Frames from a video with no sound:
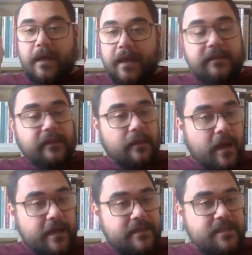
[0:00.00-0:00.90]
It
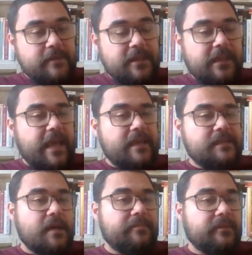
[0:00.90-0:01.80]
reminds me the
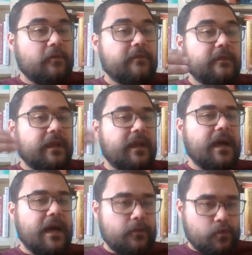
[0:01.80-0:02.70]
example of
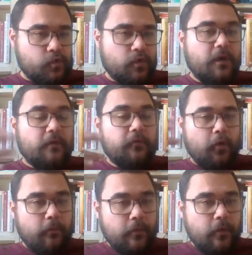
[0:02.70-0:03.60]
Gaius
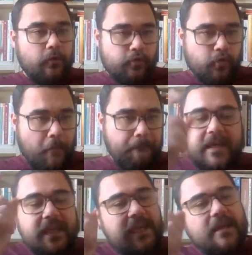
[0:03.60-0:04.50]
from Rome.
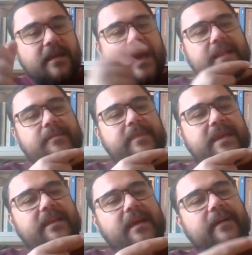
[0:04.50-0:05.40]
He had
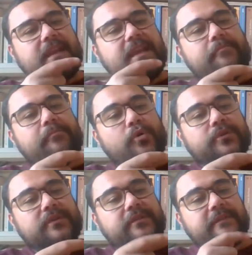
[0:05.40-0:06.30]
been a very
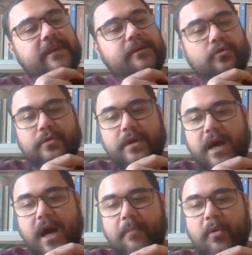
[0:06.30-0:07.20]
important figure
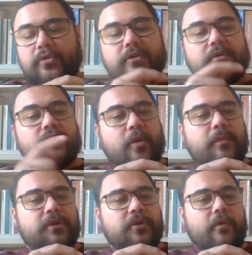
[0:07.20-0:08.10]
among the
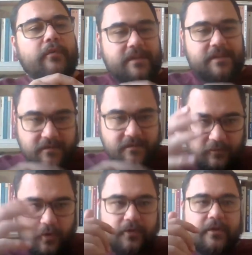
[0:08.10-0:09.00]
Roman lawyers
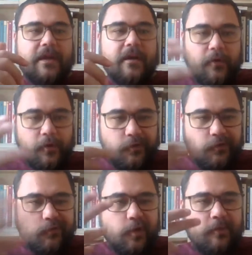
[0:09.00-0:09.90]
for the
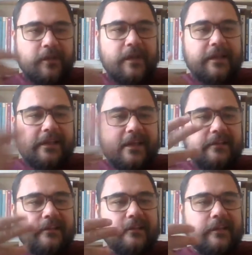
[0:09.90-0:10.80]
Roman
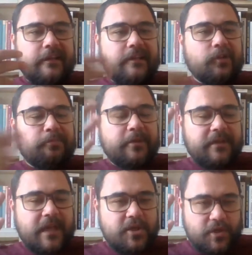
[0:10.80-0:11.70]
legal
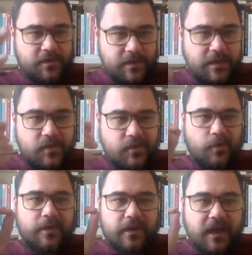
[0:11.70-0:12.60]
interpretations.
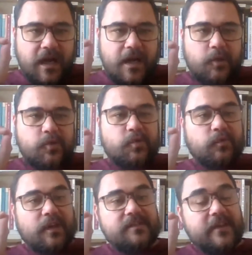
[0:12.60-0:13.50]
So Gaius
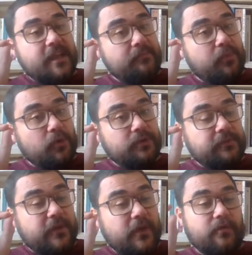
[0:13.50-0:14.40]
was very
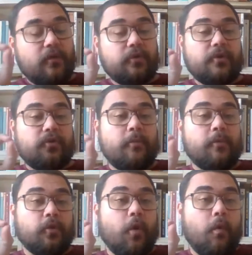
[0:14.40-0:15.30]
important figure for the
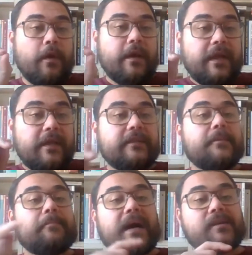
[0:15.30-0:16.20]
Roman law in
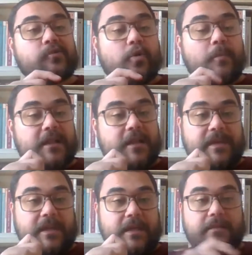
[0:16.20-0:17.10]
the Pax Romana
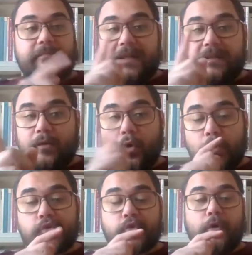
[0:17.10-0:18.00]
period. But
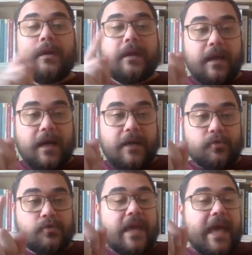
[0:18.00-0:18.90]
also
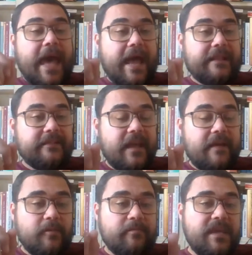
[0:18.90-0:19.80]
Gaius had
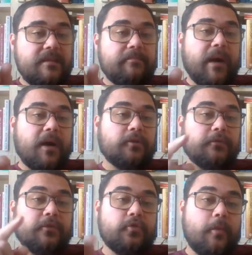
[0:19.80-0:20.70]
never been part
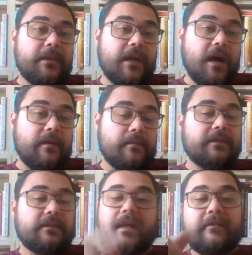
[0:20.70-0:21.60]
of the Roman
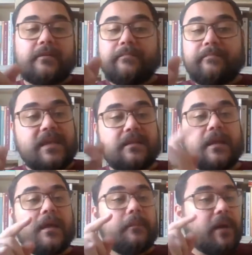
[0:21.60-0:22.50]
government, never been
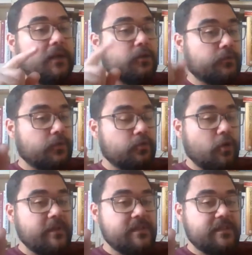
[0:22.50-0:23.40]
part of the
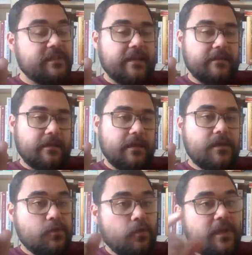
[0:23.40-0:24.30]
Roman state.
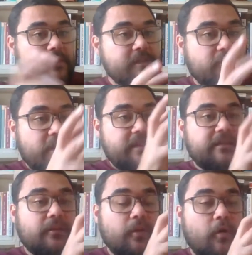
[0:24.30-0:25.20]
So he was
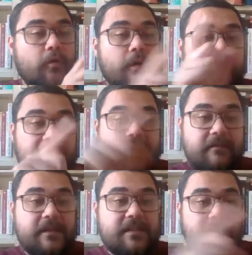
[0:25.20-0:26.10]
creating the law, but
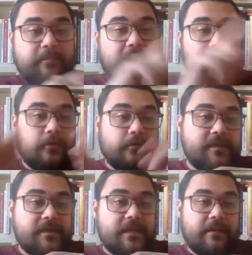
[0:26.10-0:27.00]
he was not part of the
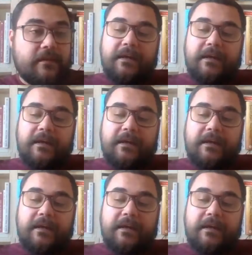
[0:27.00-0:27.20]
state.